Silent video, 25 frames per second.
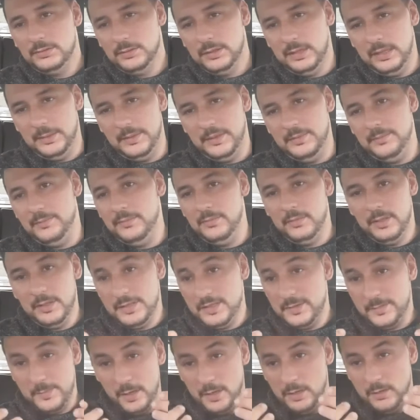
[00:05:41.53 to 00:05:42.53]
I mean, the
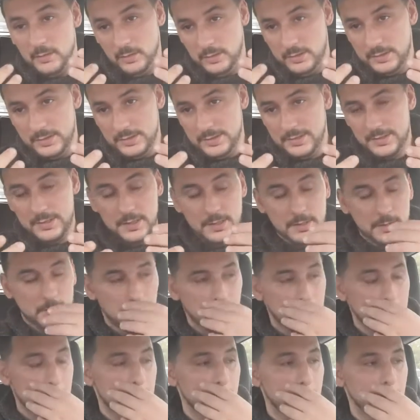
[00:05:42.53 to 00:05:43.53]
smart ones know,
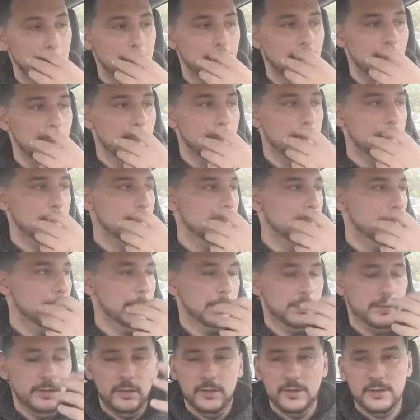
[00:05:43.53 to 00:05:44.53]
that,
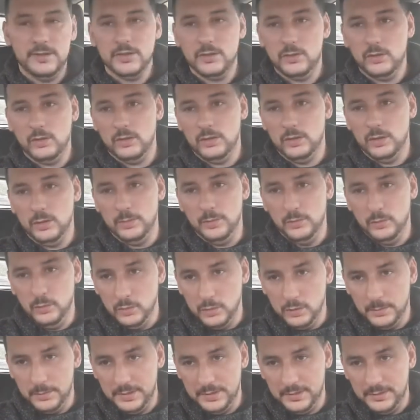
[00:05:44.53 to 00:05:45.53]
this whole global
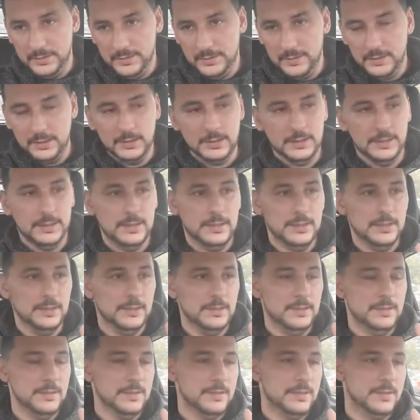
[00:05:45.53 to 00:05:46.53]
warming thing
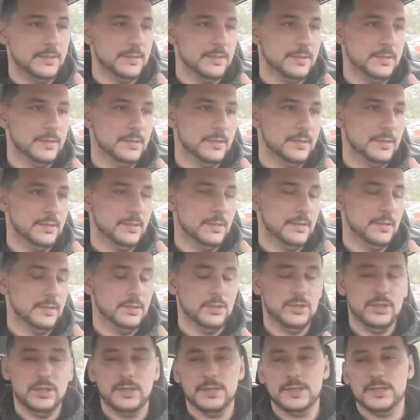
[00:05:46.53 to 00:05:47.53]
is
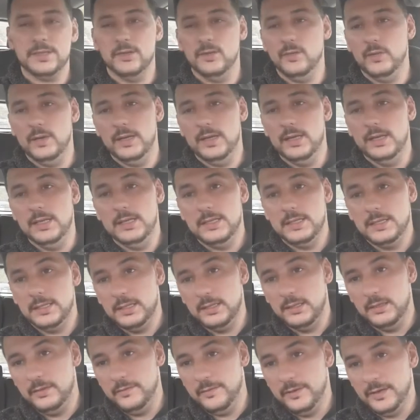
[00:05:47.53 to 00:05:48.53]
just a way to
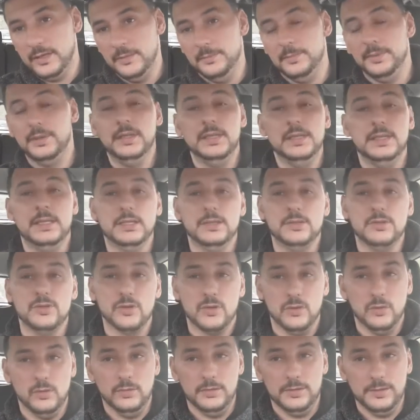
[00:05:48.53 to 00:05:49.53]
give complete
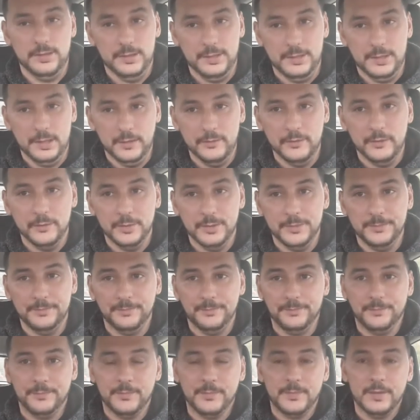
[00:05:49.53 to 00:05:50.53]
control to the government.
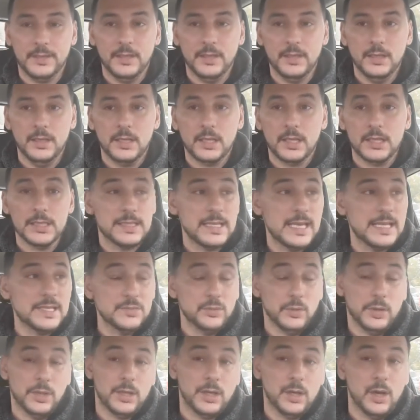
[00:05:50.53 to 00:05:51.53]
Because
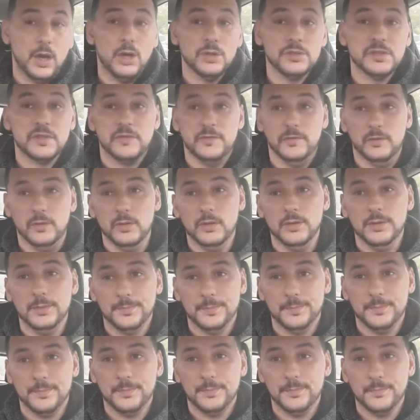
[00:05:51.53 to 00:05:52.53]
that's what it calls for,
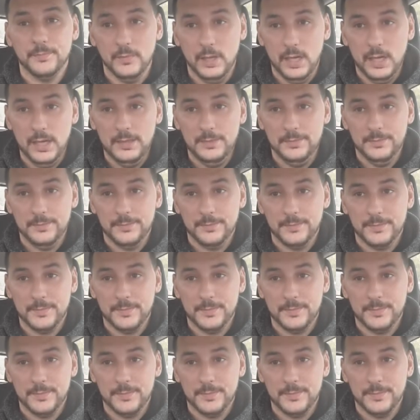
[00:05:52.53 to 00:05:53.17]
right?